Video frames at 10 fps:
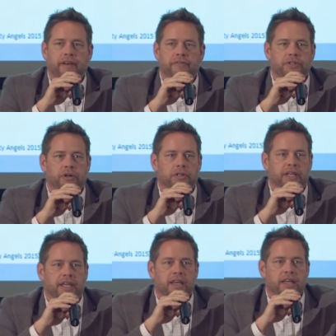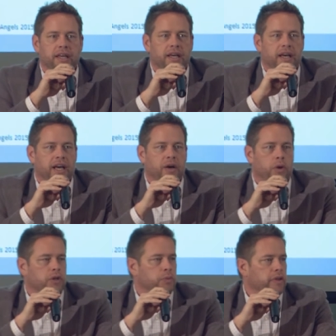I've certainly uh,
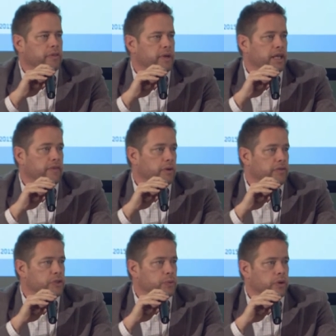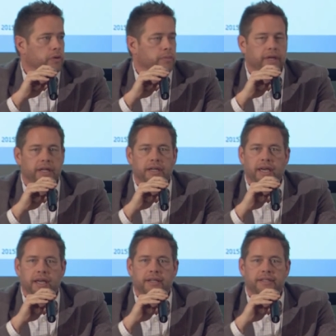worked with many of you in this room, and,
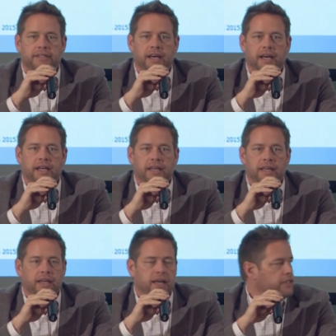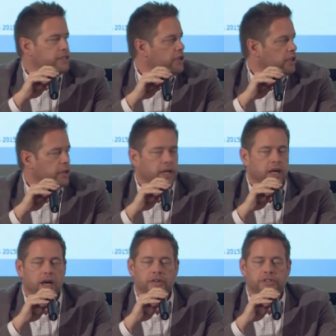and uh, uh, certainly
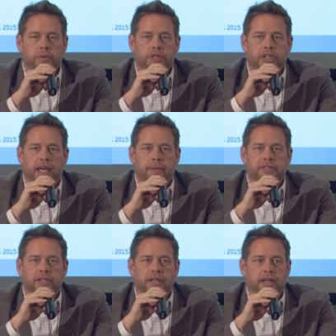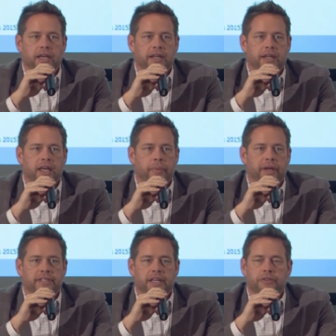also with James and, and
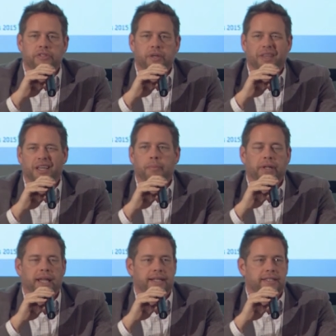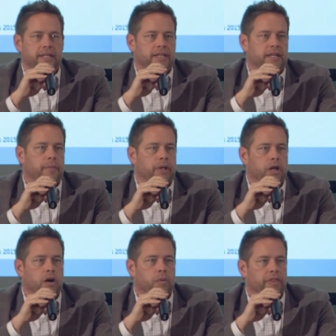helping us get through some of the complexities that come
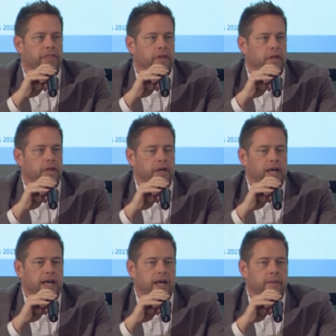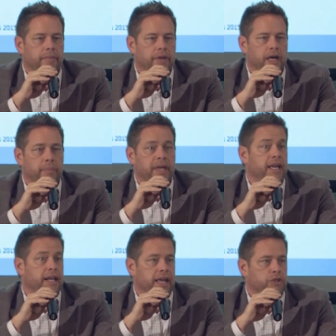along with um, uh,
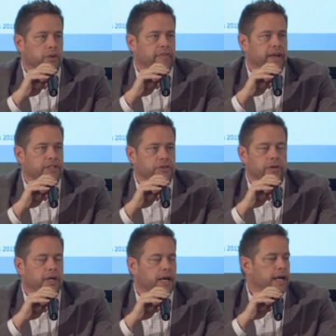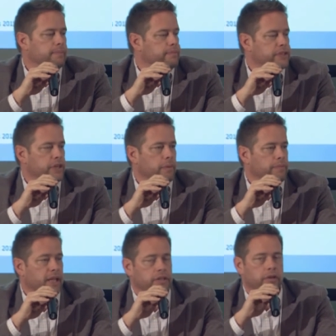being an angel investor. Um, so
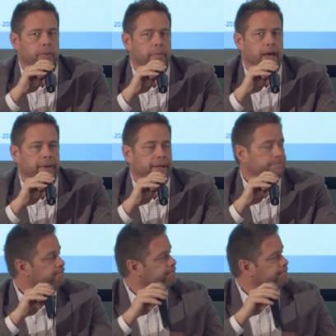that's a little bit about me.